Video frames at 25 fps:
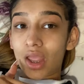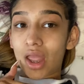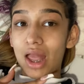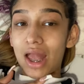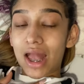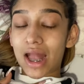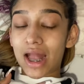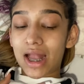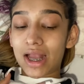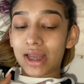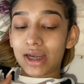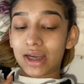
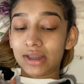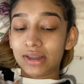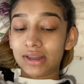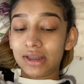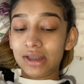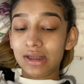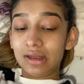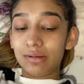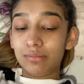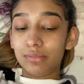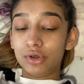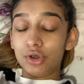I
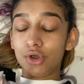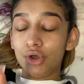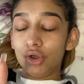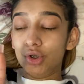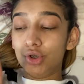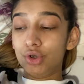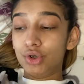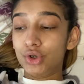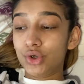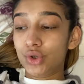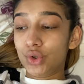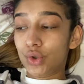think I'm gonna
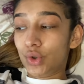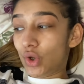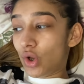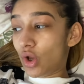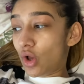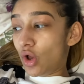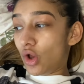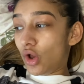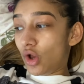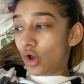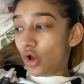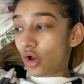
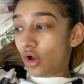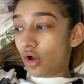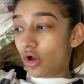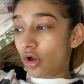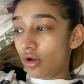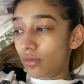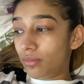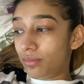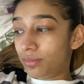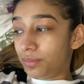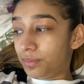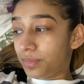
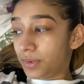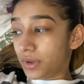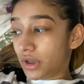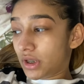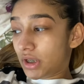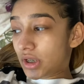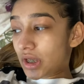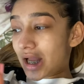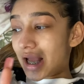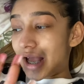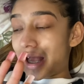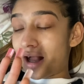pop
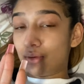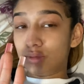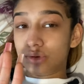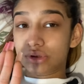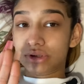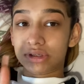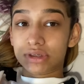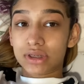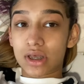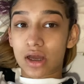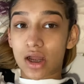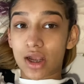
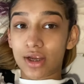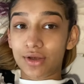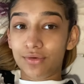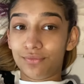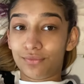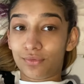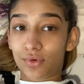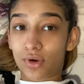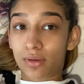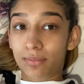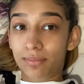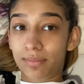outside
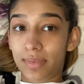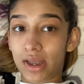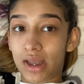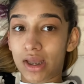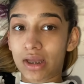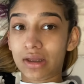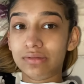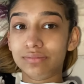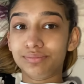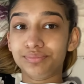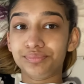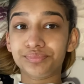for a
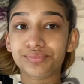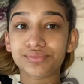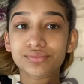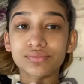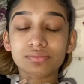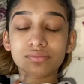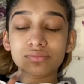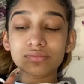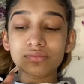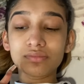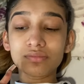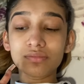bit,
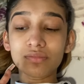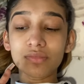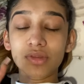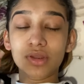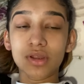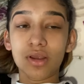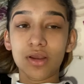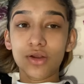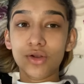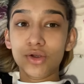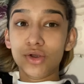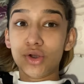
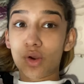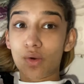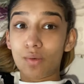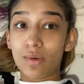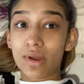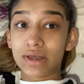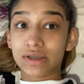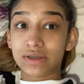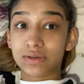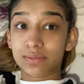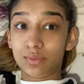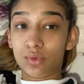go
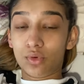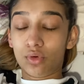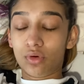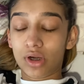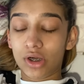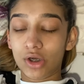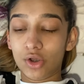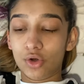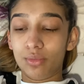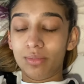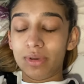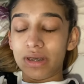explore a
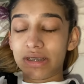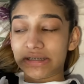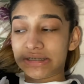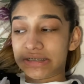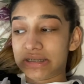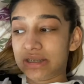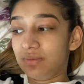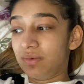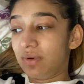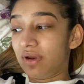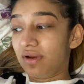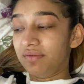little bit,
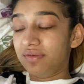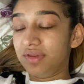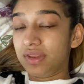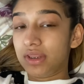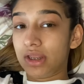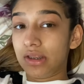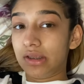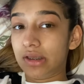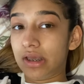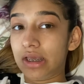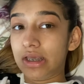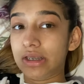see where
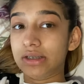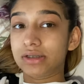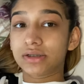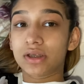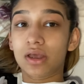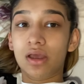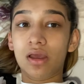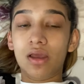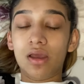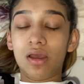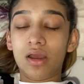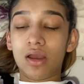everything is,
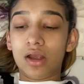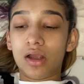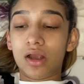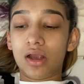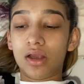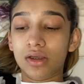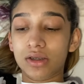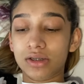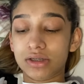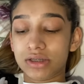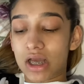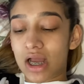
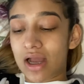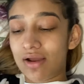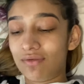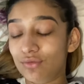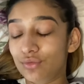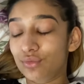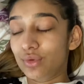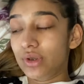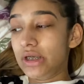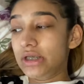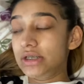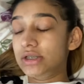because I
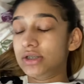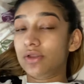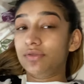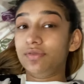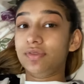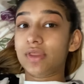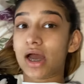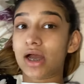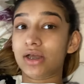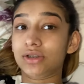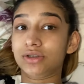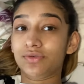haven't really done
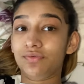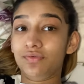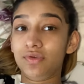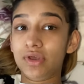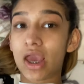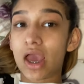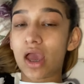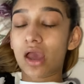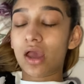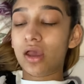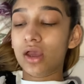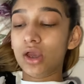that as of
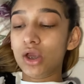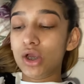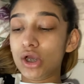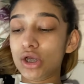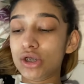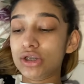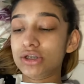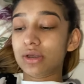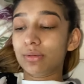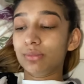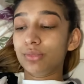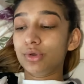yet,
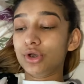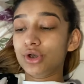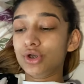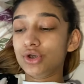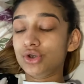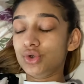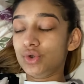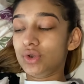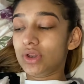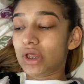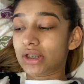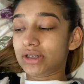so I'm gonna
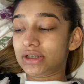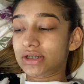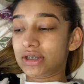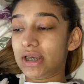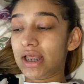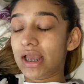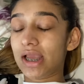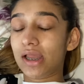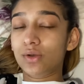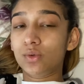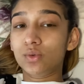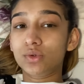do that
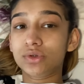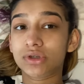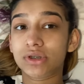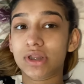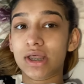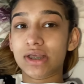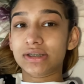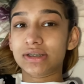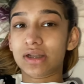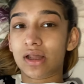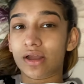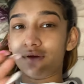today. And also
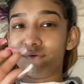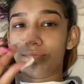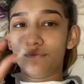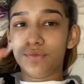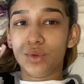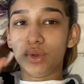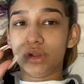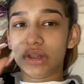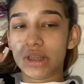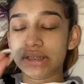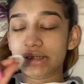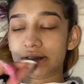there's like a
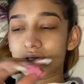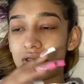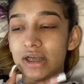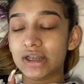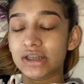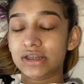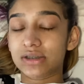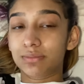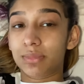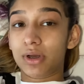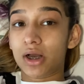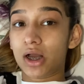few things I
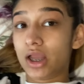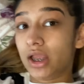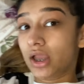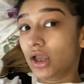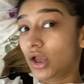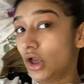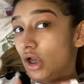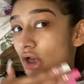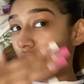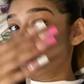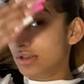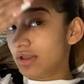need to buy,
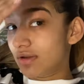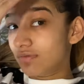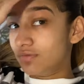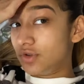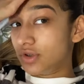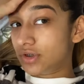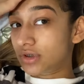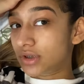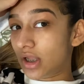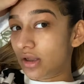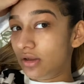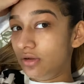so I've
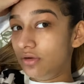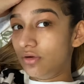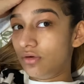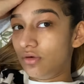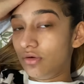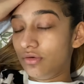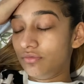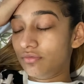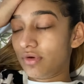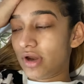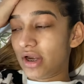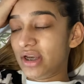just like
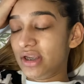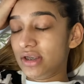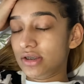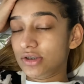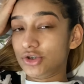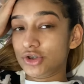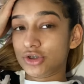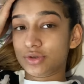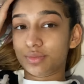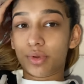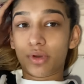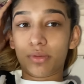gotten ready,
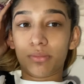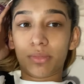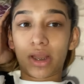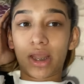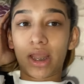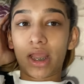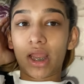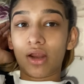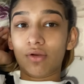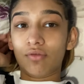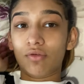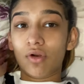just put my
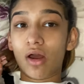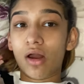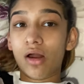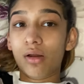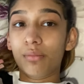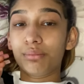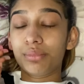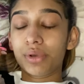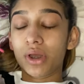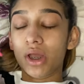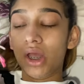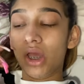hair
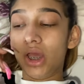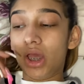up,